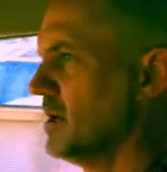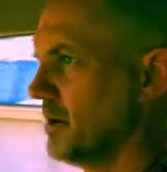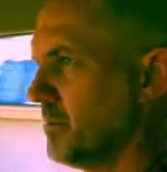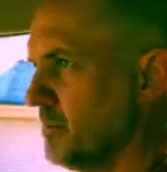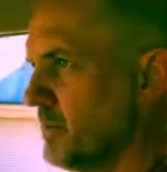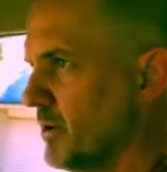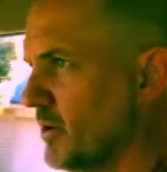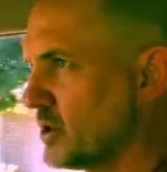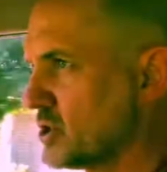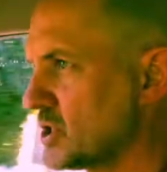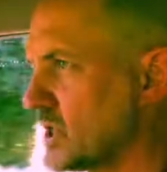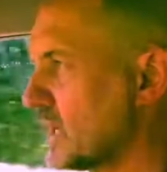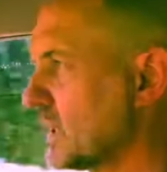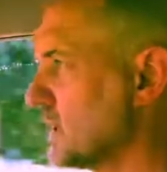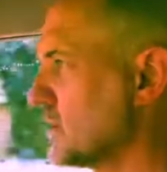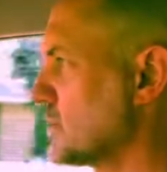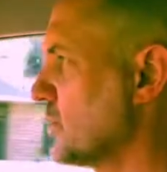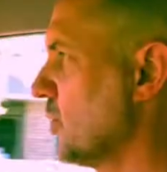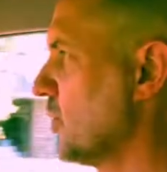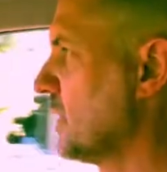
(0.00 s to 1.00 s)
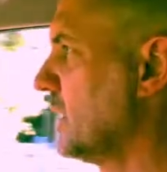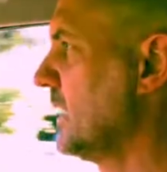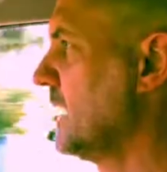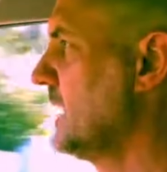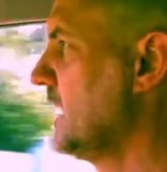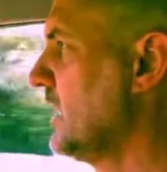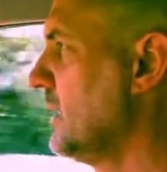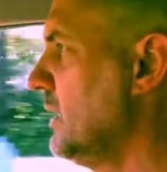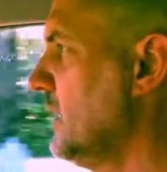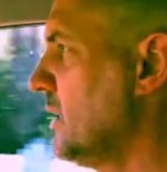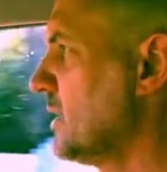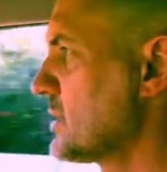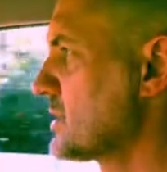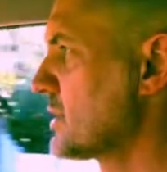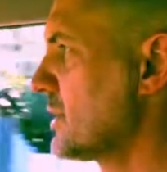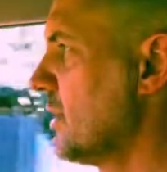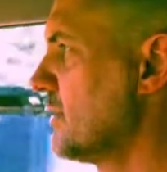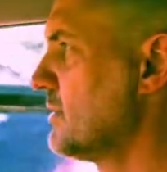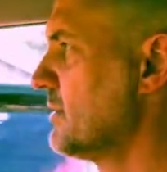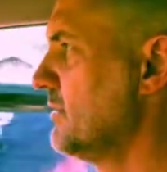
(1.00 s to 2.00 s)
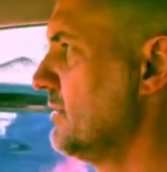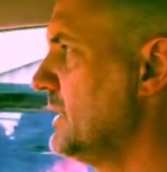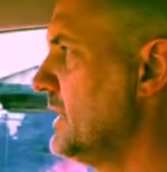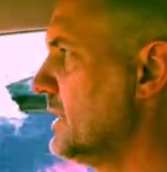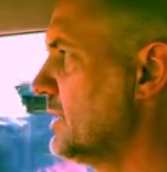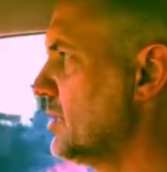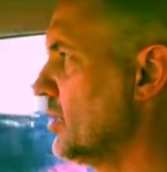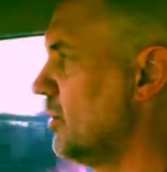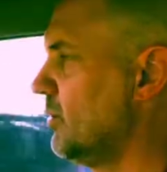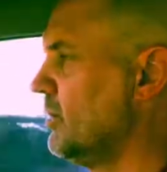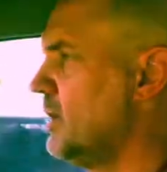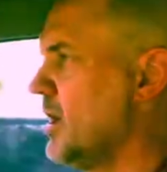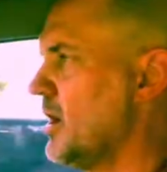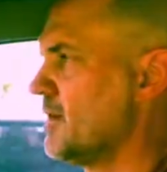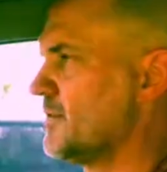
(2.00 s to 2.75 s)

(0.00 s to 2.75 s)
Mirror check, it's all clear. Slow the vehicle,